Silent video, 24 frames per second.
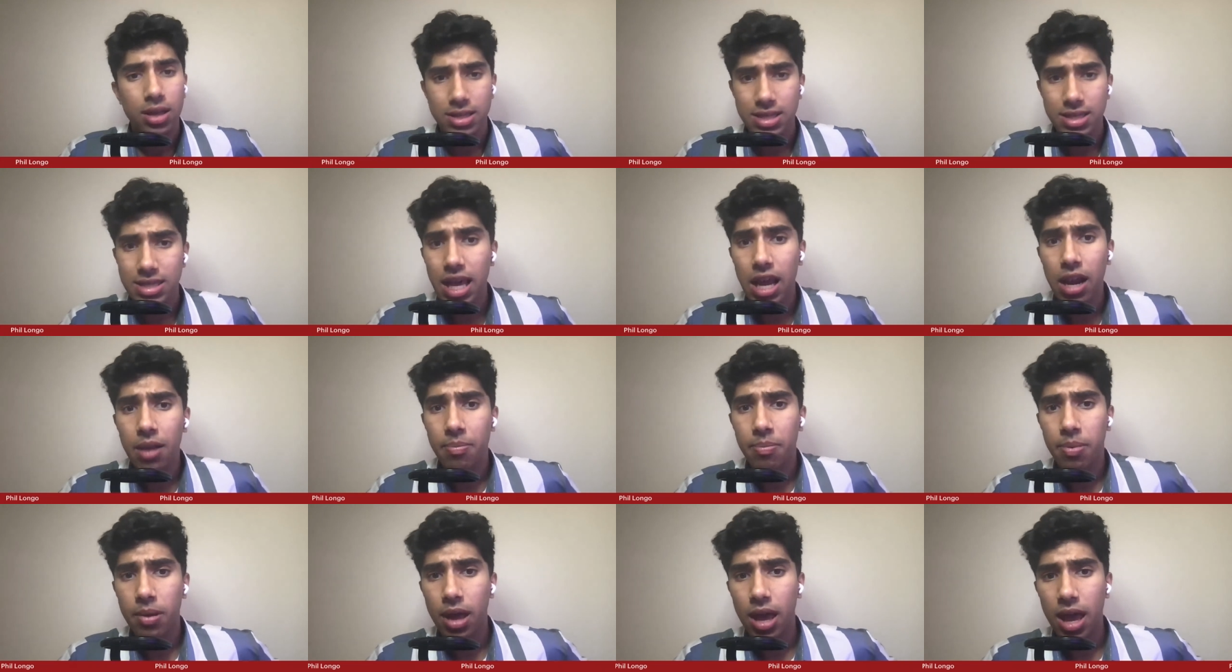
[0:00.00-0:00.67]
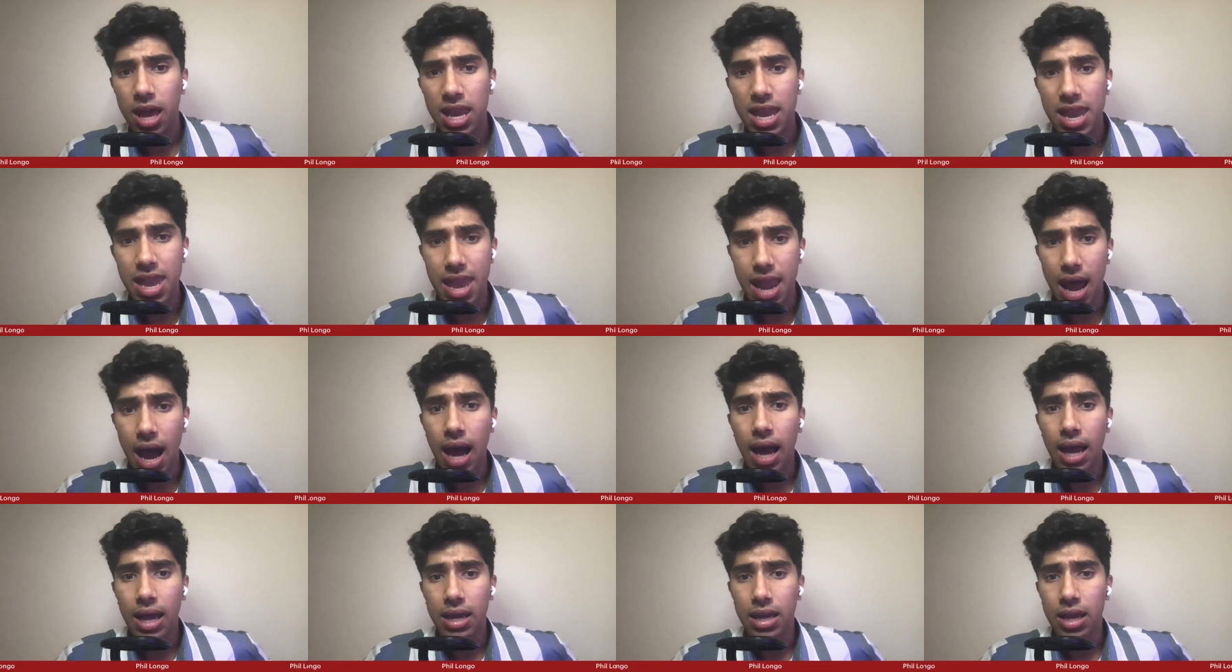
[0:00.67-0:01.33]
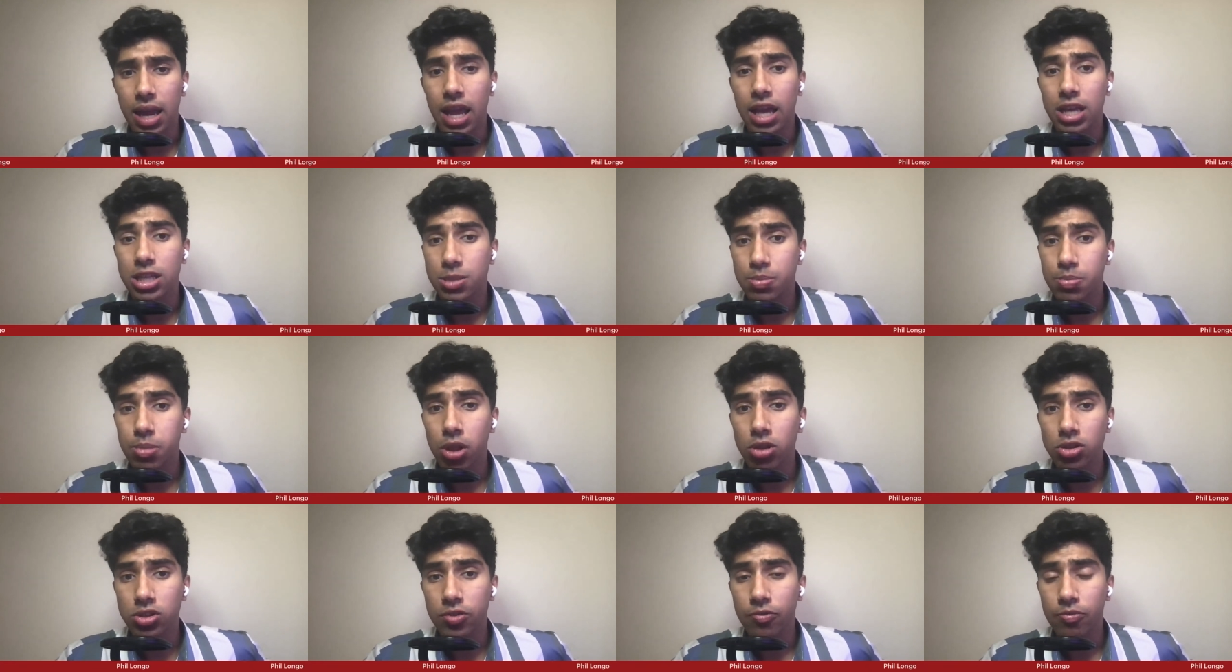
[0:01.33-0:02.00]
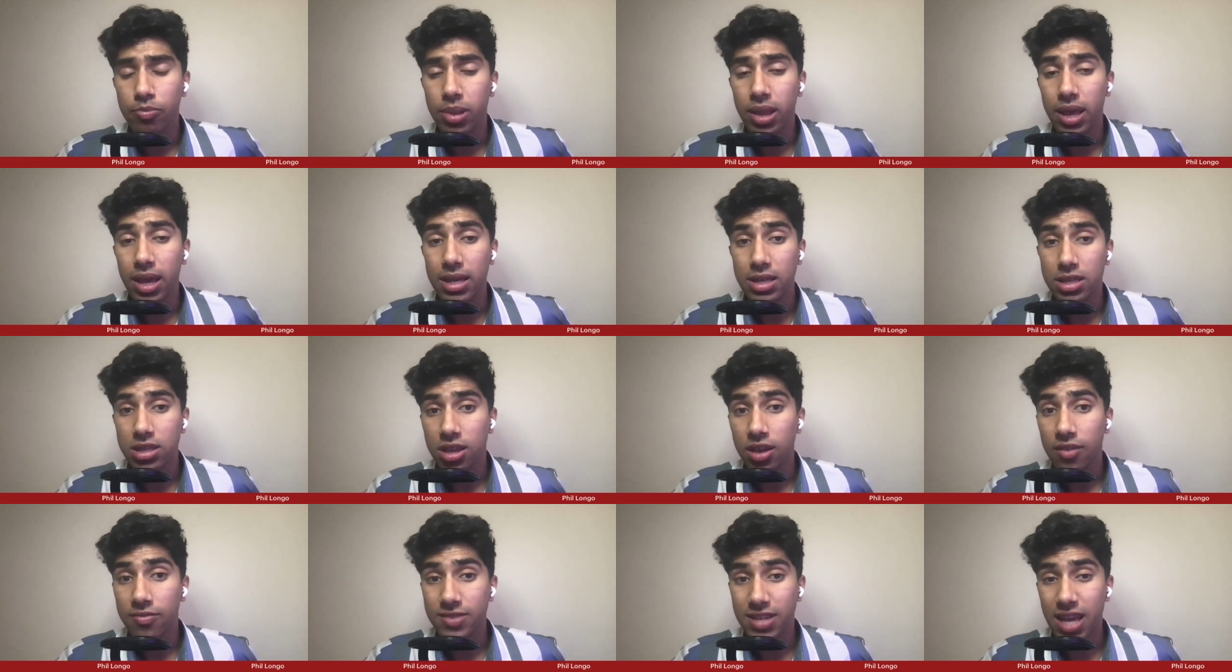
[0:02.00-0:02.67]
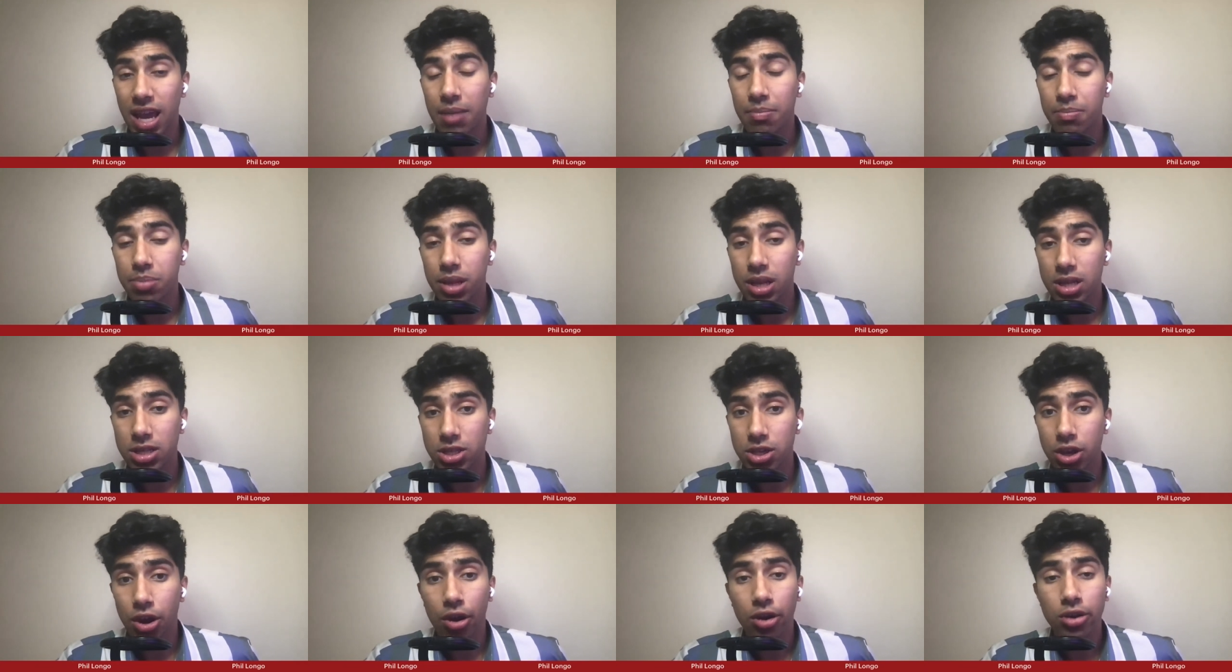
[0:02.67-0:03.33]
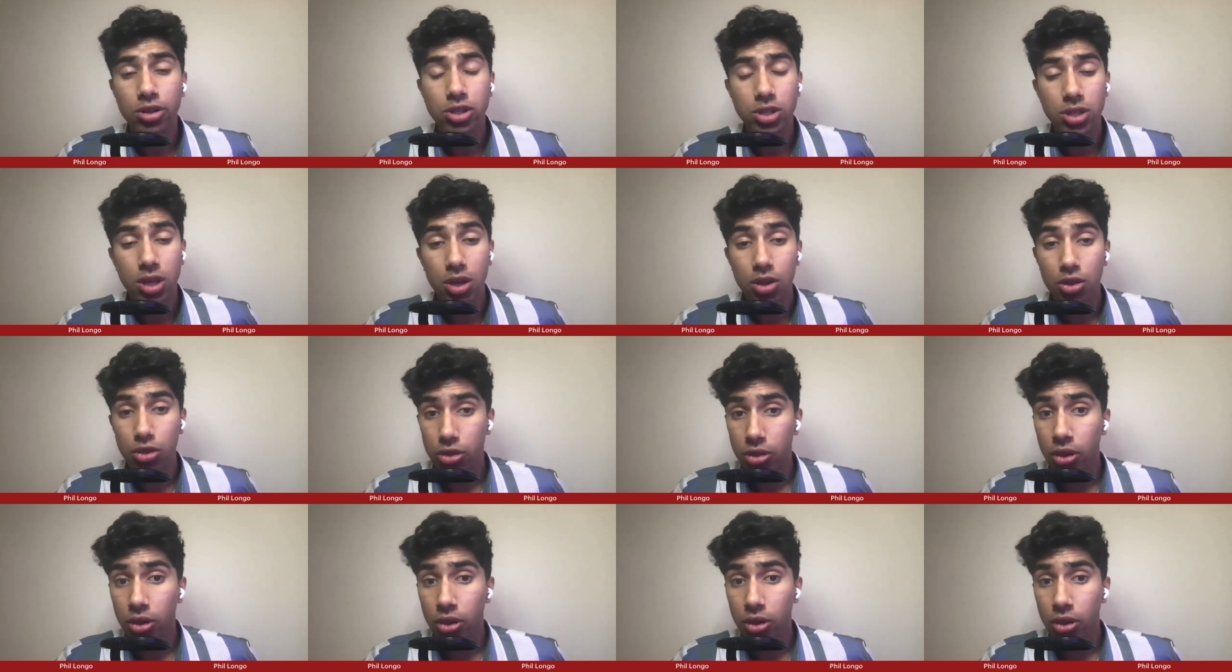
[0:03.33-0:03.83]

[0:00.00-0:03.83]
set up 9 explosive plays of 10 plus yards.